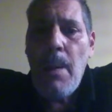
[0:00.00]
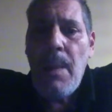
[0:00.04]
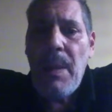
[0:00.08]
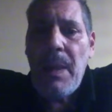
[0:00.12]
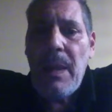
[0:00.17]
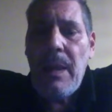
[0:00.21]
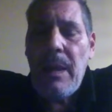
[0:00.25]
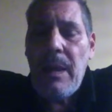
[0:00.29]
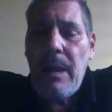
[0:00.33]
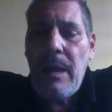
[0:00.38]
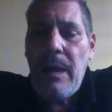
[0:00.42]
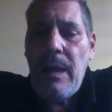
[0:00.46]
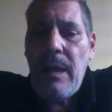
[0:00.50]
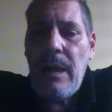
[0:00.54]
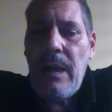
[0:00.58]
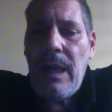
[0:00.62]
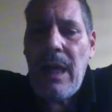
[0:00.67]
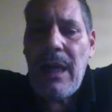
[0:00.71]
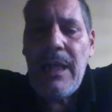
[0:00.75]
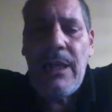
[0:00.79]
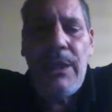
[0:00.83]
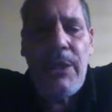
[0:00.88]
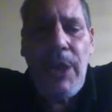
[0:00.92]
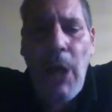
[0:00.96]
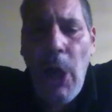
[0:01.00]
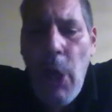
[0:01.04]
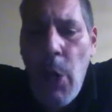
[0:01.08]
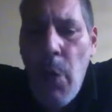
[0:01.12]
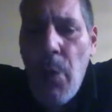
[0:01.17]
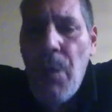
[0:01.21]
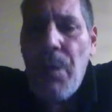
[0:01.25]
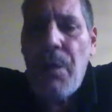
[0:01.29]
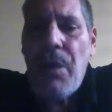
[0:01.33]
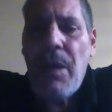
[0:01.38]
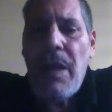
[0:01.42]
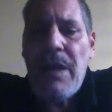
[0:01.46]
But I
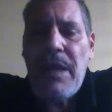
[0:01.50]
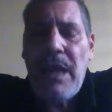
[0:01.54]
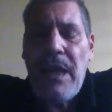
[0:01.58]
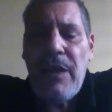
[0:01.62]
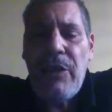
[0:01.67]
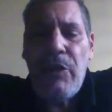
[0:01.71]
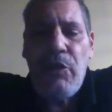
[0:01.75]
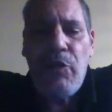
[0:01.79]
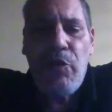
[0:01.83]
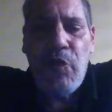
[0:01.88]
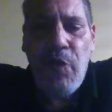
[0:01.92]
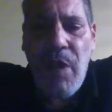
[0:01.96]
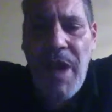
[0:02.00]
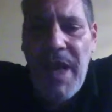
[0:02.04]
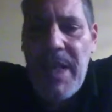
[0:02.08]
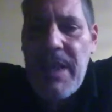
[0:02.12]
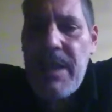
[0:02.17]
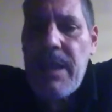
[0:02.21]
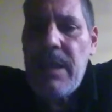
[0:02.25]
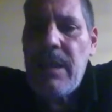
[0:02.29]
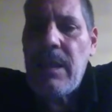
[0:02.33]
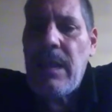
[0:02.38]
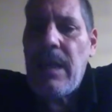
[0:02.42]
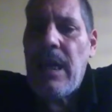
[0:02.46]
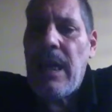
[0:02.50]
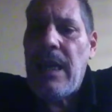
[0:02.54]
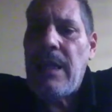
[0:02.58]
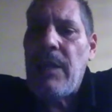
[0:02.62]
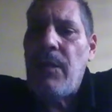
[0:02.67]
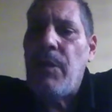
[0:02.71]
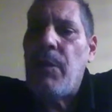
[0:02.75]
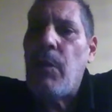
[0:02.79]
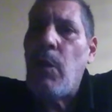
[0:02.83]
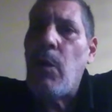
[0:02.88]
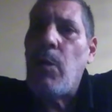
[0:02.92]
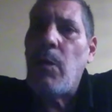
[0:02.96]
loathe and I dread
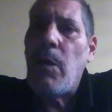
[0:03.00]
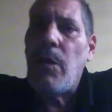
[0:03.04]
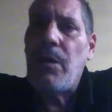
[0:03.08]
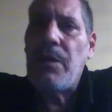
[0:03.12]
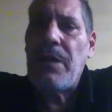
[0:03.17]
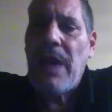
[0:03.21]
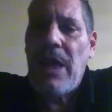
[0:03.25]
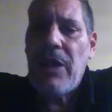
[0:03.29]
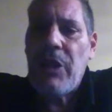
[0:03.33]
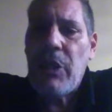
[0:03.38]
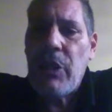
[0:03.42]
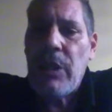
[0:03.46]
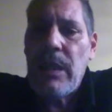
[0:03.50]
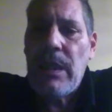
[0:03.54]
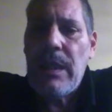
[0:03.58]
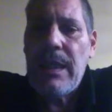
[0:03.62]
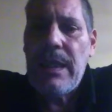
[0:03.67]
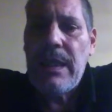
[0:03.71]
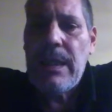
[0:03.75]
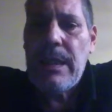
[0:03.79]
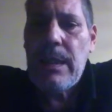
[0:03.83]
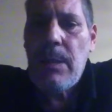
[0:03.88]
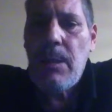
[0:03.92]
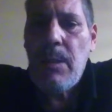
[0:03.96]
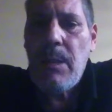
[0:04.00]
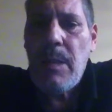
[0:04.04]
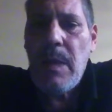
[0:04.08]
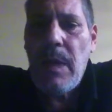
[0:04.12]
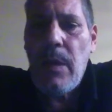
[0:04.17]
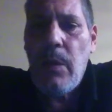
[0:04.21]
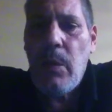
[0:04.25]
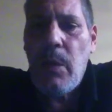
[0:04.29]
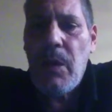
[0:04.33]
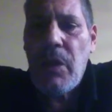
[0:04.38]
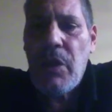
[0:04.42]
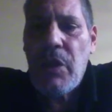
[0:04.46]
any form of nationalism,
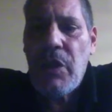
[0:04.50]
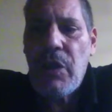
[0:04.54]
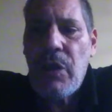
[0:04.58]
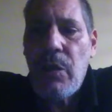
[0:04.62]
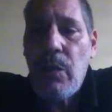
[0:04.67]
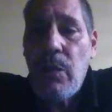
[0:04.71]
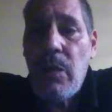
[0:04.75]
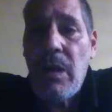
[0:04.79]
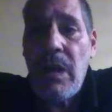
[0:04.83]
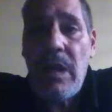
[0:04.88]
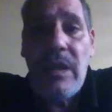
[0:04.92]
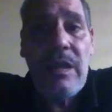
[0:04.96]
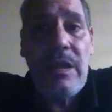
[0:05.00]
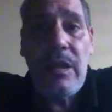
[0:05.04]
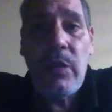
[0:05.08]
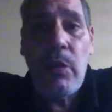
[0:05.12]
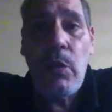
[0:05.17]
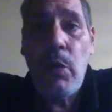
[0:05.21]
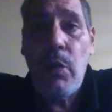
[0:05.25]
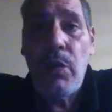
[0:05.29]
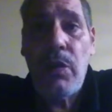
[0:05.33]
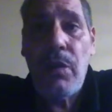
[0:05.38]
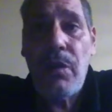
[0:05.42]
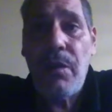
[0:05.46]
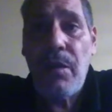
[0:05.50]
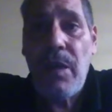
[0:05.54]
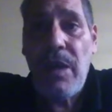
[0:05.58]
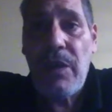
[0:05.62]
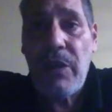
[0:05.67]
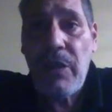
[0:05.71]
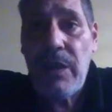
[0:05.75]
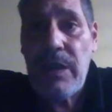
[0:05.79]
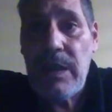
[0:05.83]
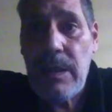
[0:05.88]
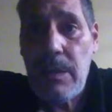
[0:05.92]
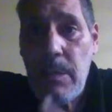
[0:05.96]
which is a sort of
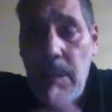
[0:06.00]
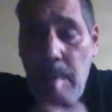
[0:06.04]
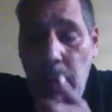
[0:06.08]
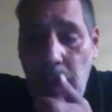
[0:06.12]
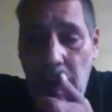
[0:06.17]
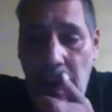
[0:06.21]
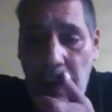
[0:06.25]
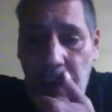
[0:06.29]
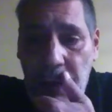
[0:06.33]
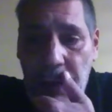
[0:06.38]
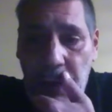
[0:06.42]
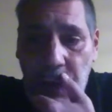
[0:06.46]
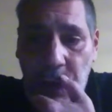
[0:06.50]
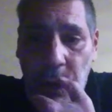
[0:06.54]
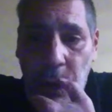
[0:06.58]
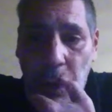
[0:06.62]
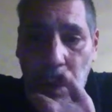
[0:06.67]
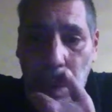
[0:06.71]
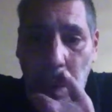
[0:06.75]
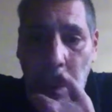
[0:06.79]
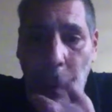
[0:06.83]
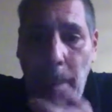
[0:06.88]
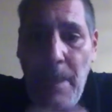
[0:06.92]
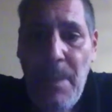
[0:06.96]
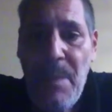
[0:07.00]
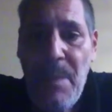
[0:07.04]
fascism after all.